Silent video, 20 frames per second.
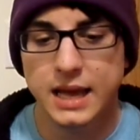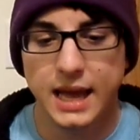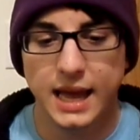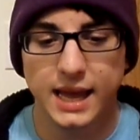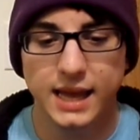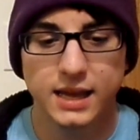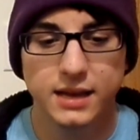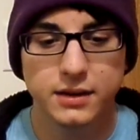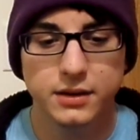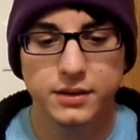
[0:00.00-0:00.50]

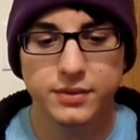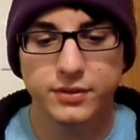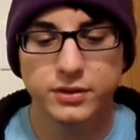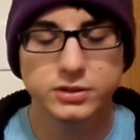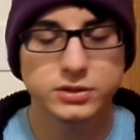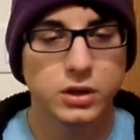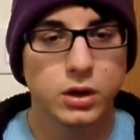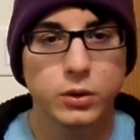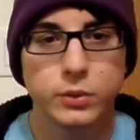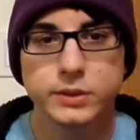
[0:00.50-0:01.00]
and
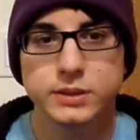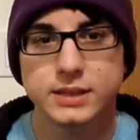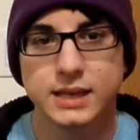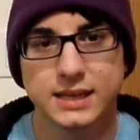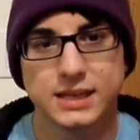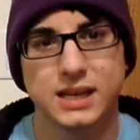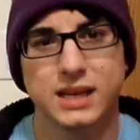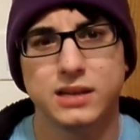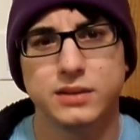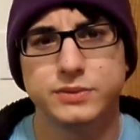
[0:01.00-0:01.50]
there's always
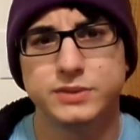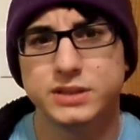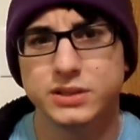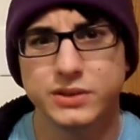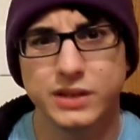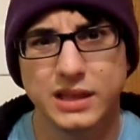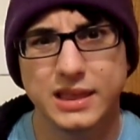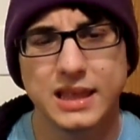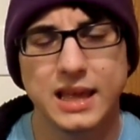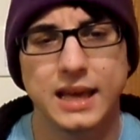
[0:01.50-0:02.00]
that kind of
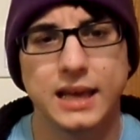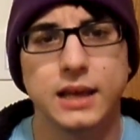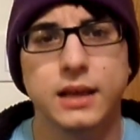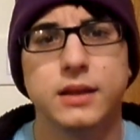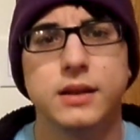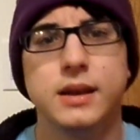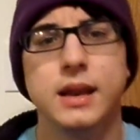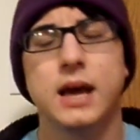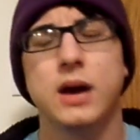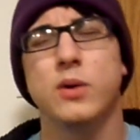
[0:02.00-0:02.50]
silly thing.
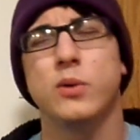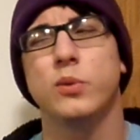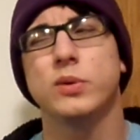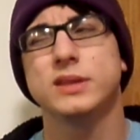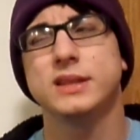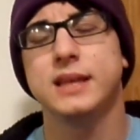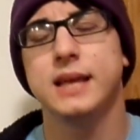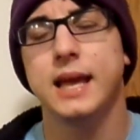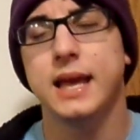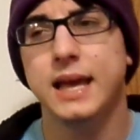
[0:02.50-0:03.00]
Now what
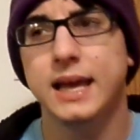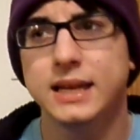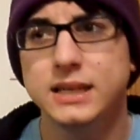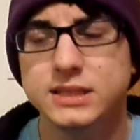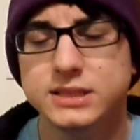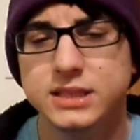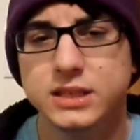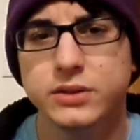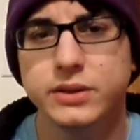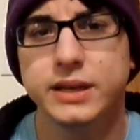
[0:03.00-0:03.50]
the
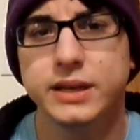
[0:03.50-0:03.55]
Angeli